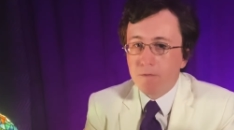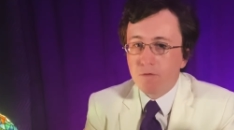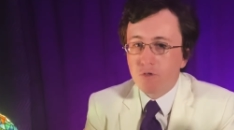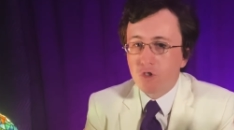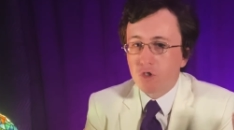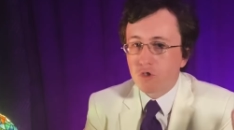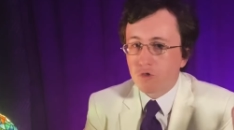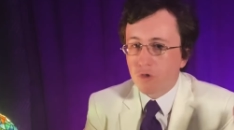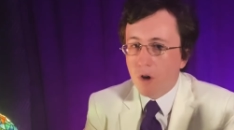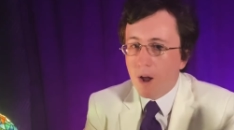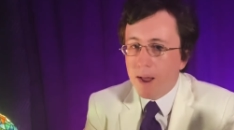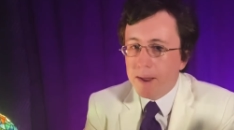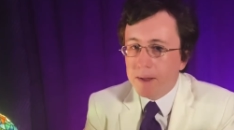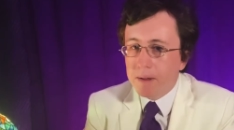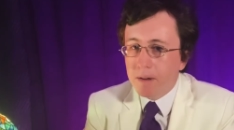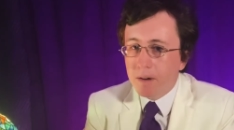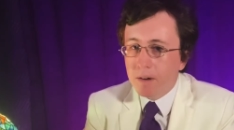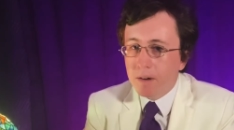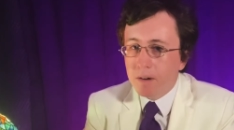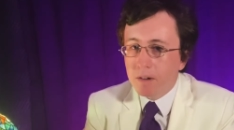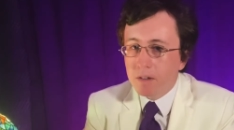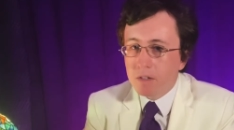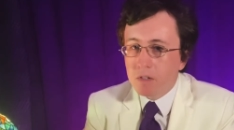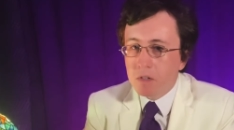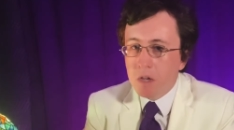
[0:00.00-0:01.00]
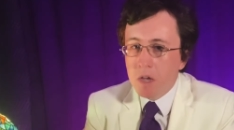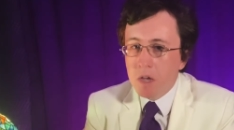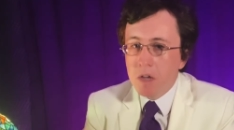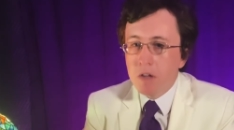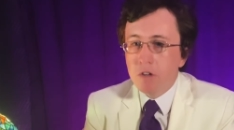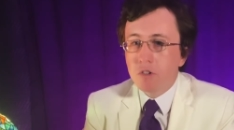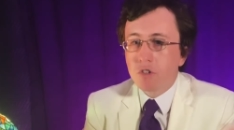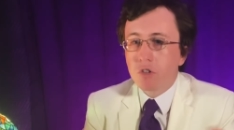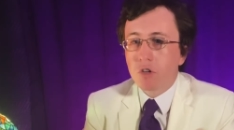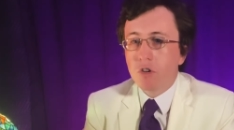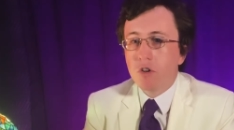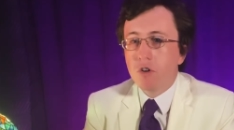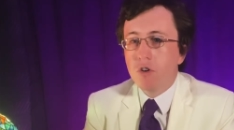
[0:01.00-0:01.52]
strikers,
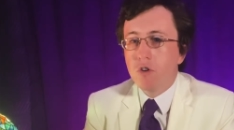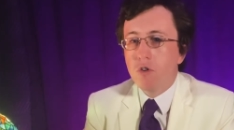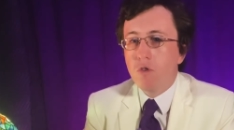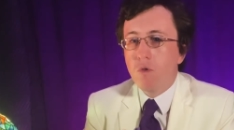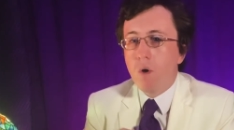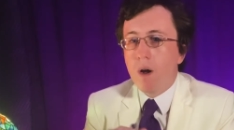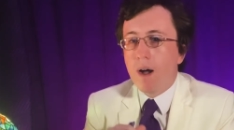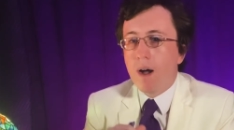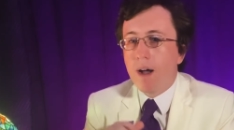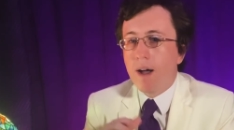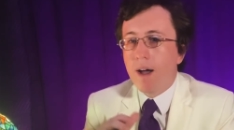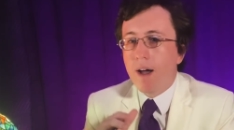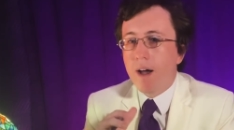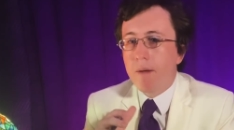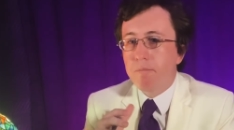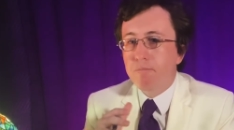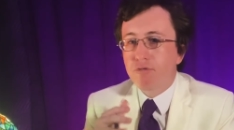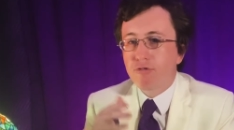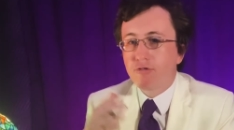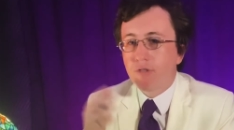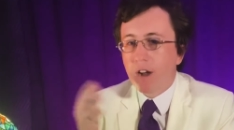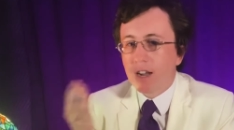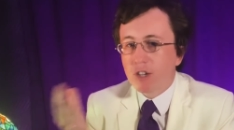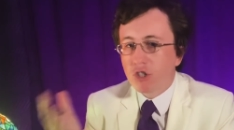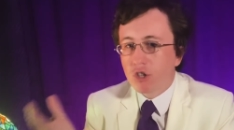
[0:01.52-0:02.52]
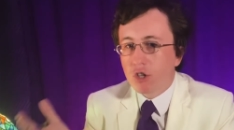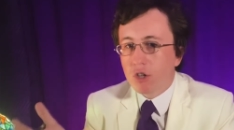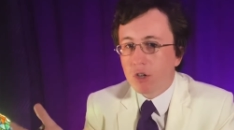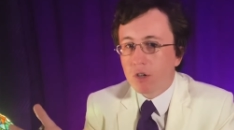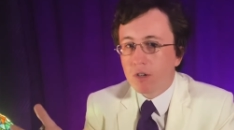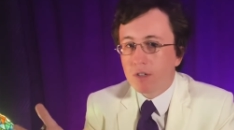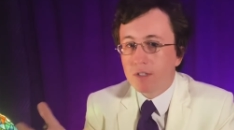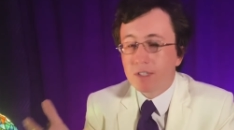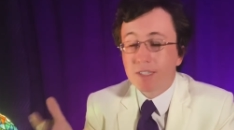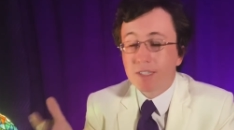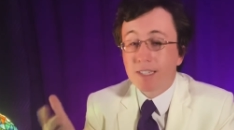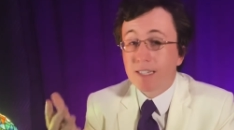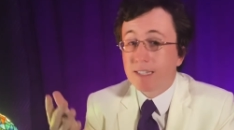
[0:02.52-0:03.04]
to
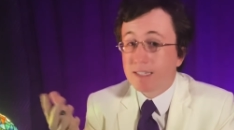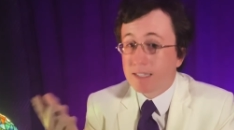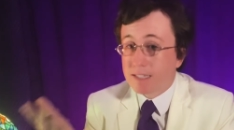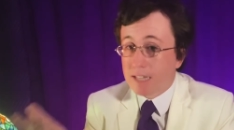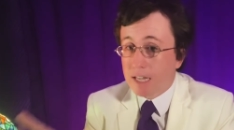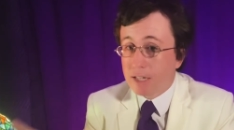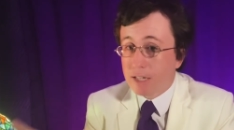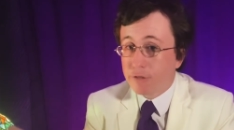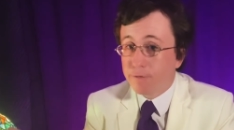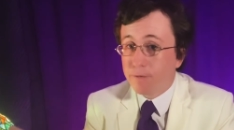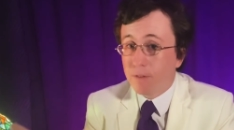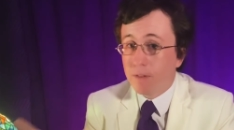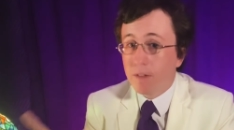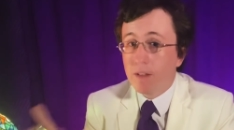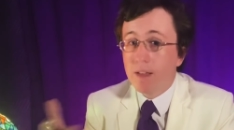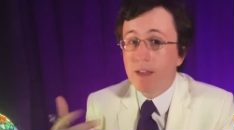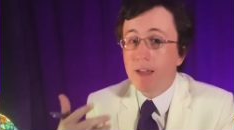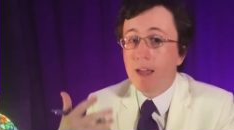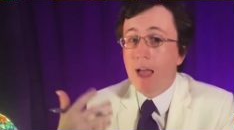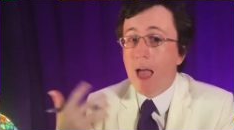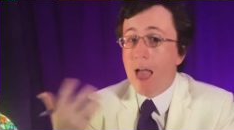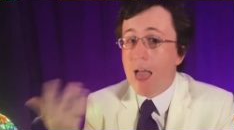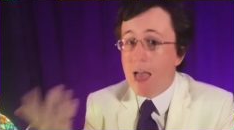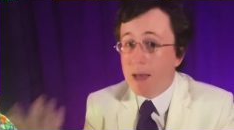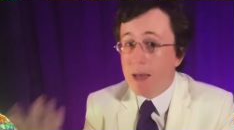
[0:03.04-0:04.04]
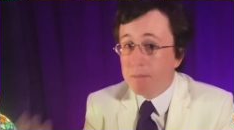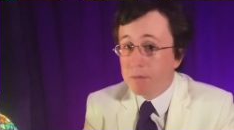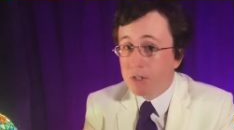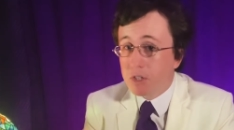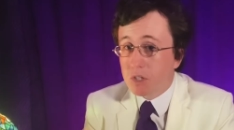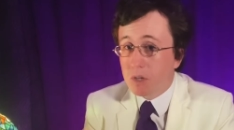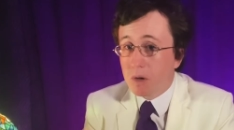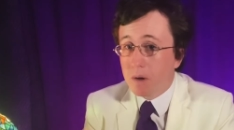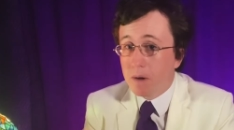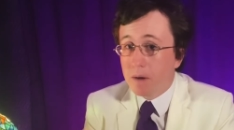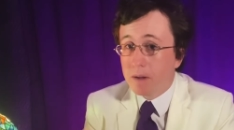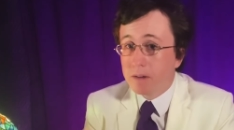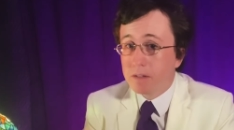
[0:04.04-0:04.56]
pressure successfully
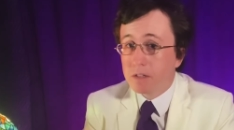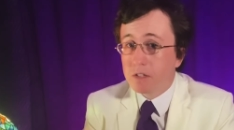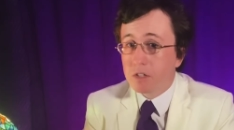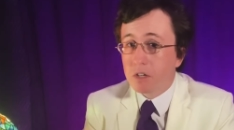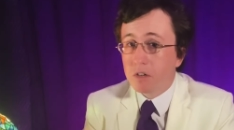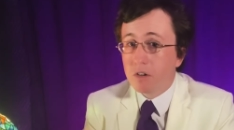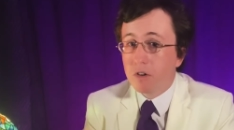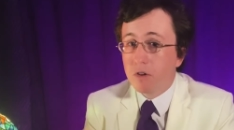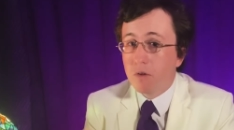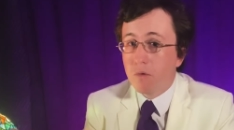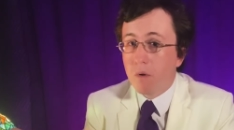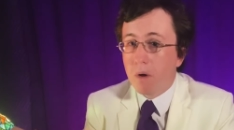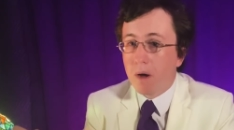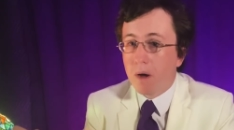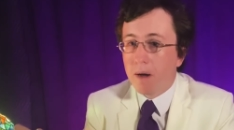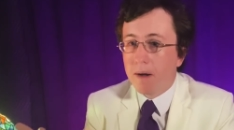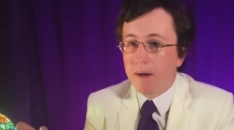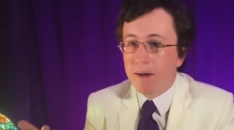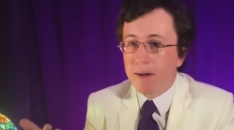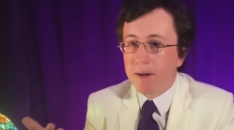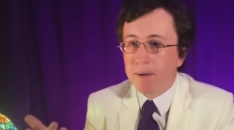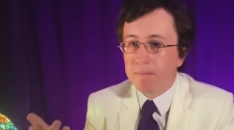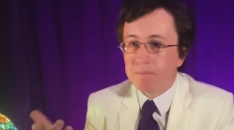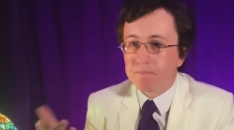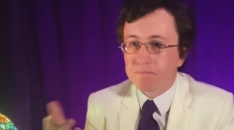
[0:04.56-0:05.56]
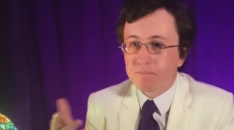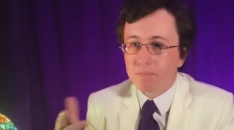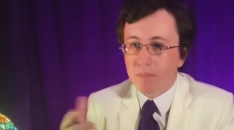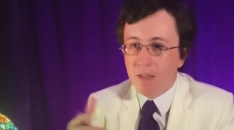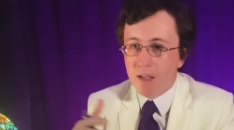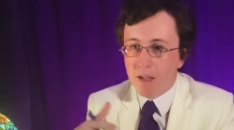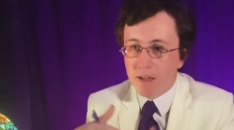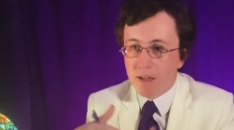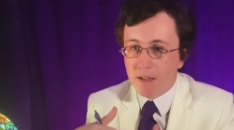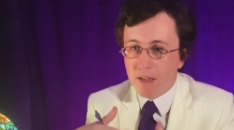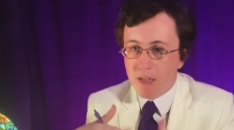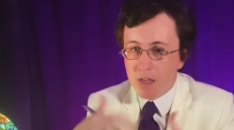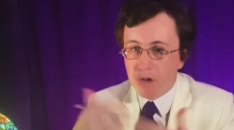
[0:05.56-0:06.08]
Amazon to
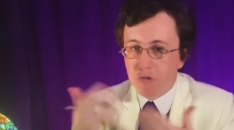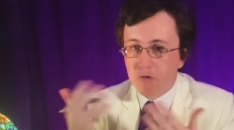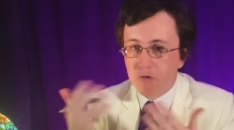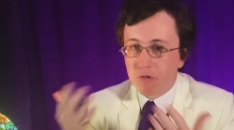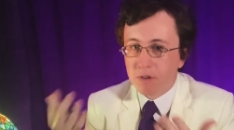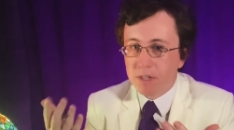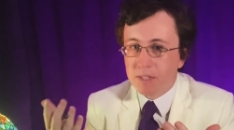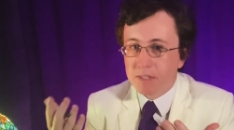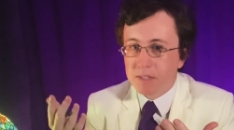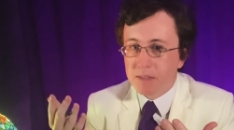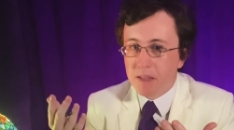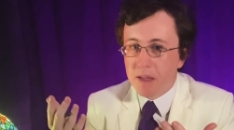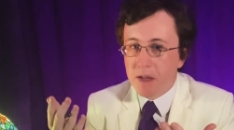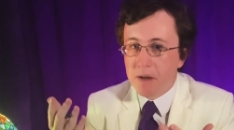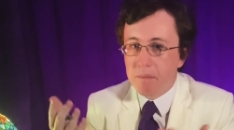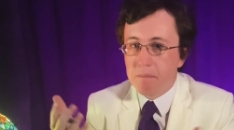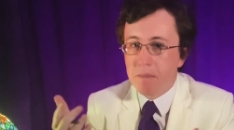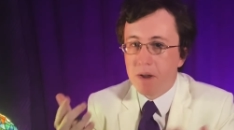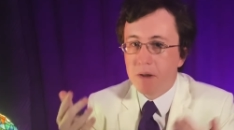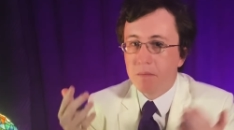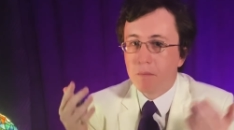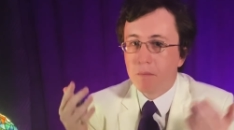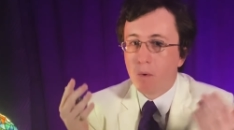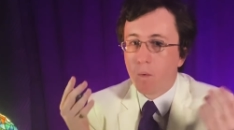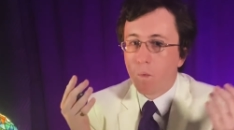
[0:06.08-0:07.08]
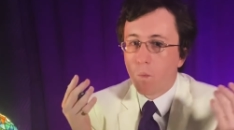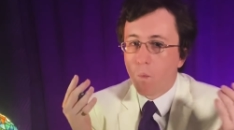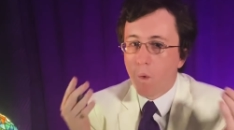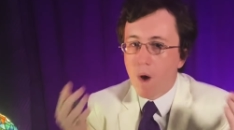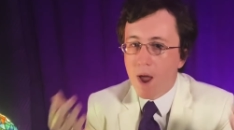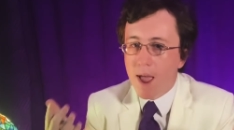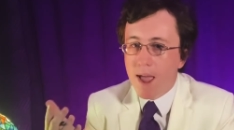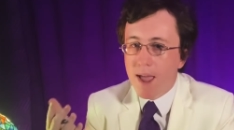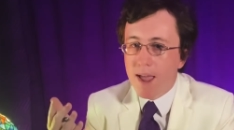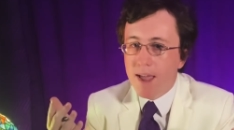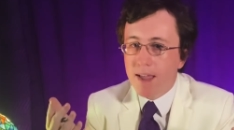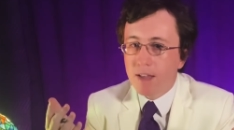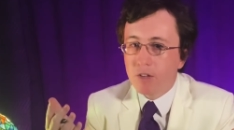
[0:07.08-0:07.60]
increase their minimum
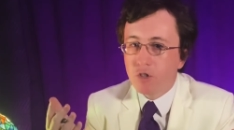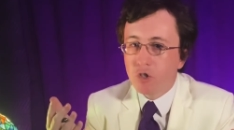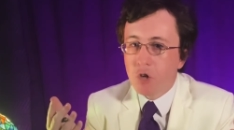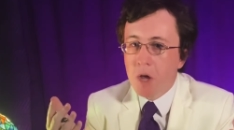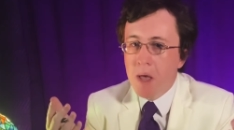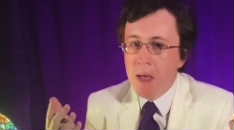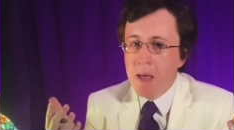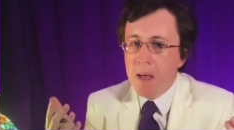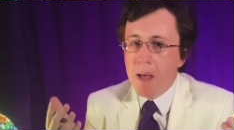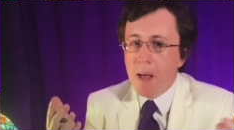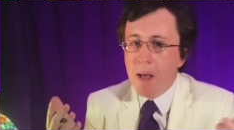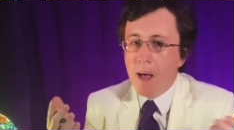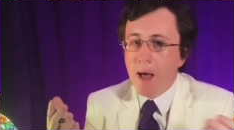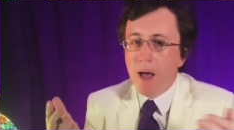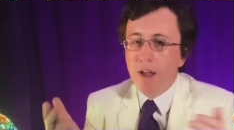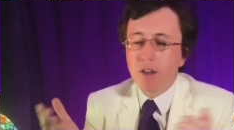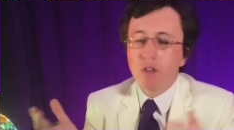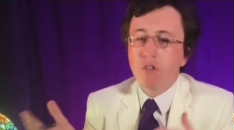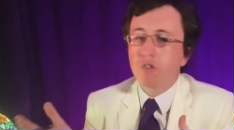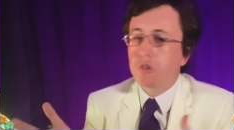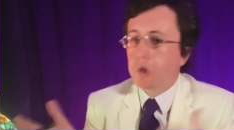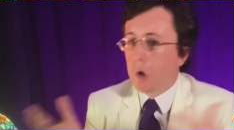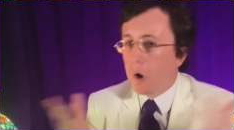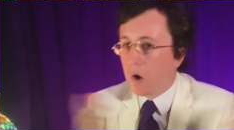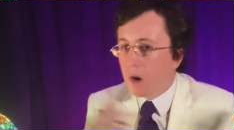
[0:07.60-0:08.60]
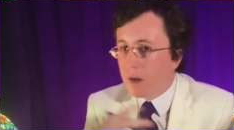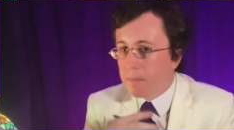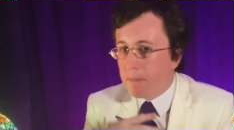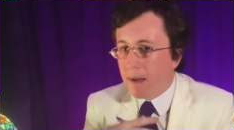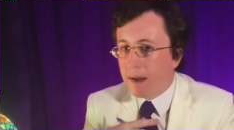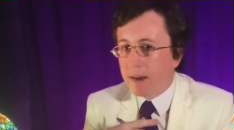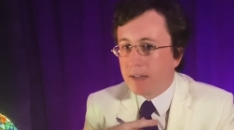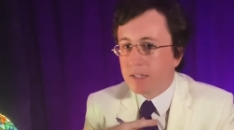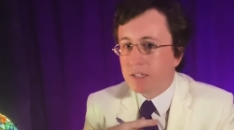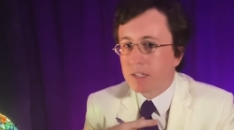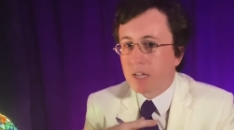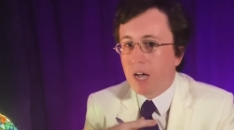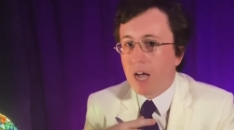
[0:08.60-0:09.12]
wage. You talk
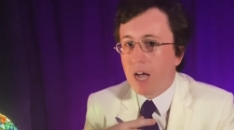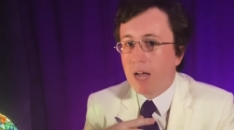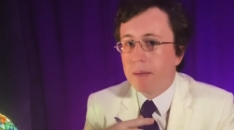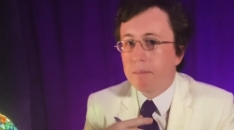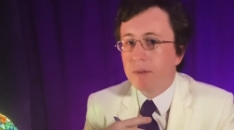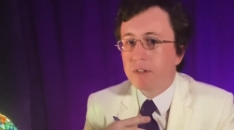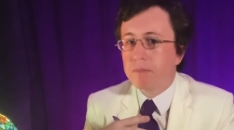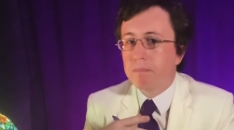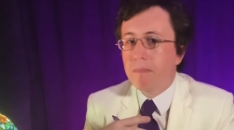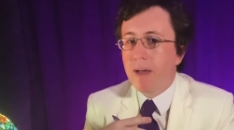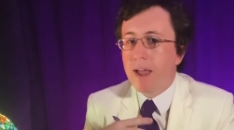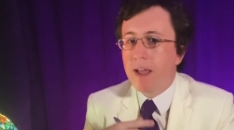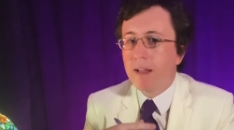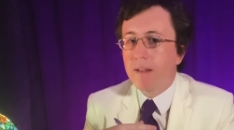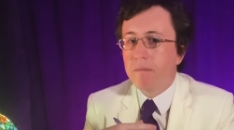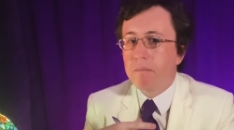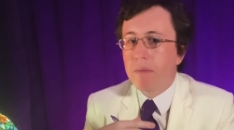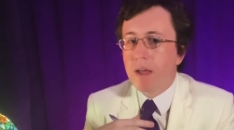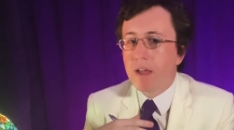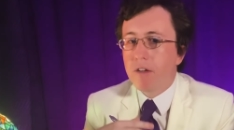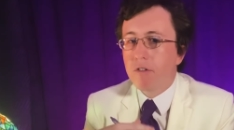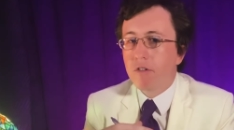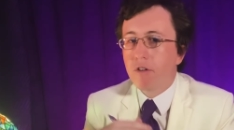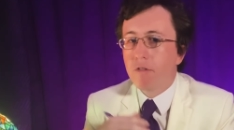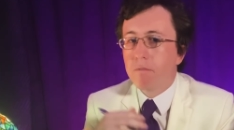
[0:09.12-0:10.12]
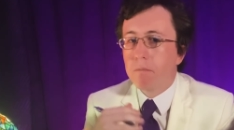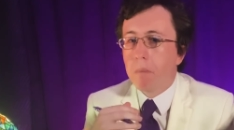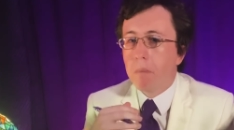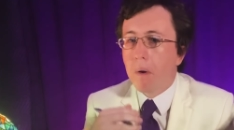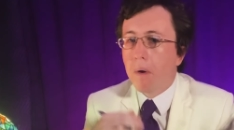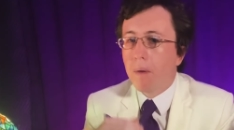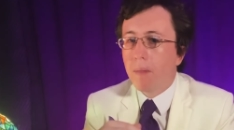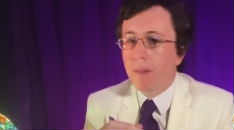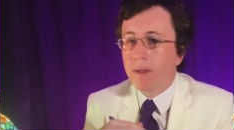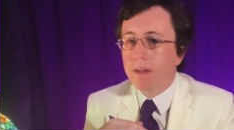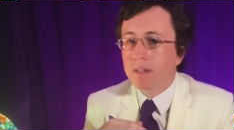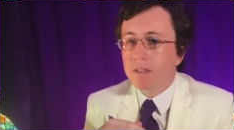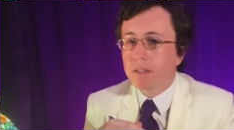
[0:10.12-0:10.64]
about his time as mayor of
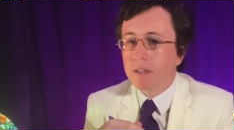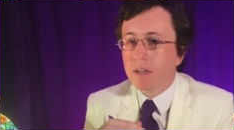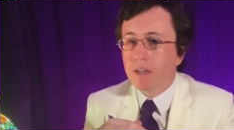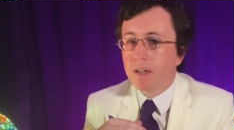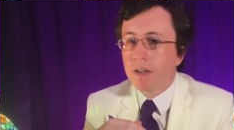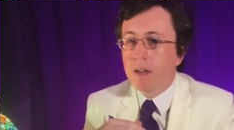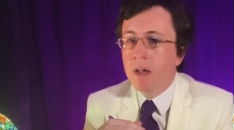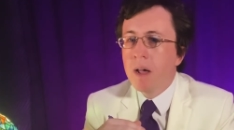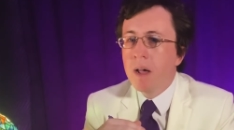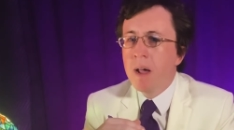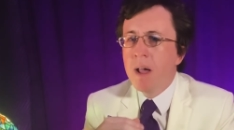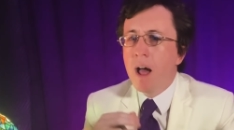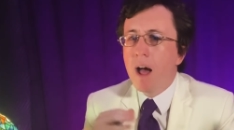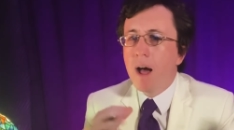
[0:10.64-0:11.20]
Burlington.